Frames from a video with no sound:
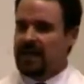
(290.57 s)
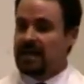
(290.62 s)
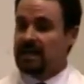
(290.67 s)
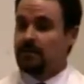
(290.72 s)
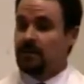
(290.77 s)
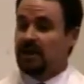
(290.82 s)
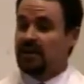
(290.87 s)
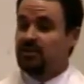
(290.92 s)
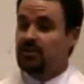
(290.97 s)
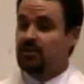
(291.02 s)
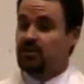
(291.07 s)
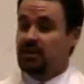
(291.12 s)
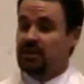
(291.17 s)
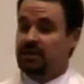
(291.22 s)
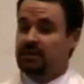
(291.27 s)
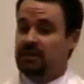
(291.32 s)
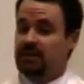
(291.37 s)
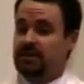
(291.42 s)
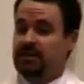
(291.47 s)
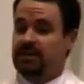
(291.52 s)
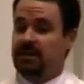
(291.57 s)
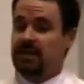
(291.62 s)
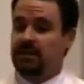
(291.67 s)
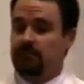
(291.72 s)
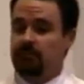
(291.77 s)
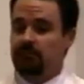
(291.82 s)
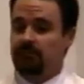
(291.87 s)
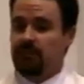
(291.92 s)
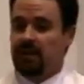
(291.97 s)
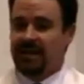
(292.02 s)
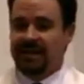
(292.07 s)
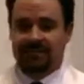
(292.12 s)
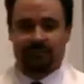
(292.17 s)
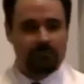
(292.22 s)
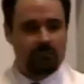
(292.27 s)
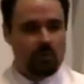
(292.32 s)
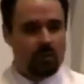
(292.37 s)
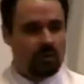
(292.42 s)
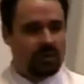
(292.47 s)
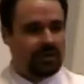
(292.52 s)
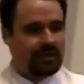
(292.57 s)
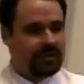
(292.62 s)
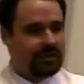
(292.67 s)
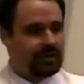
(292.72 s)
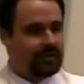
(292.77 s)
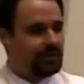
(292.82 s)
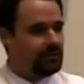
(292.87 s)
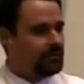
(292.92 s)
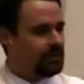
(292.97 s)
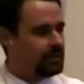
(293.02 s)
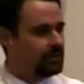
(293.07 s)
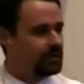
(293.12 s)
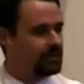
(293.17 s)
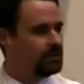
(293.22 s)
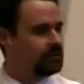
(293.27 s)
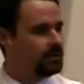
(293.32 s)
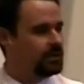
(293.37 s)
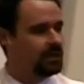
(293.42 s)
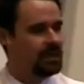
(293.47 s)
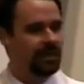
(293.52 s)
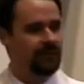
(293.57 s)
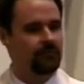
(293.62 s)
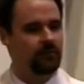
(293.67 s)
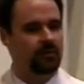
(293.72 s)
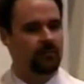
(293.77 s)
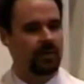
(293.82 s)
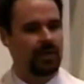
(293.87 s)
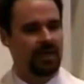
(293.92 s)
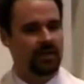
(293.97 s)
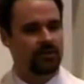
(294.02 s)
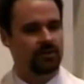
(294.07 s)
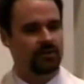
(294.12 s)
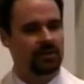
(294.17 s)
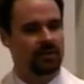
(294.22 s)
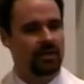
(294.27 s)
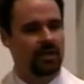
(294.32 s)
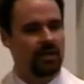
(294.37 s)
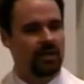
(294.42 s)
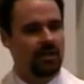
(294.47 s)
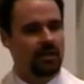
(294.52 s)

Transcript: and it makes Jesus seem more ethereal than we could ever imagine,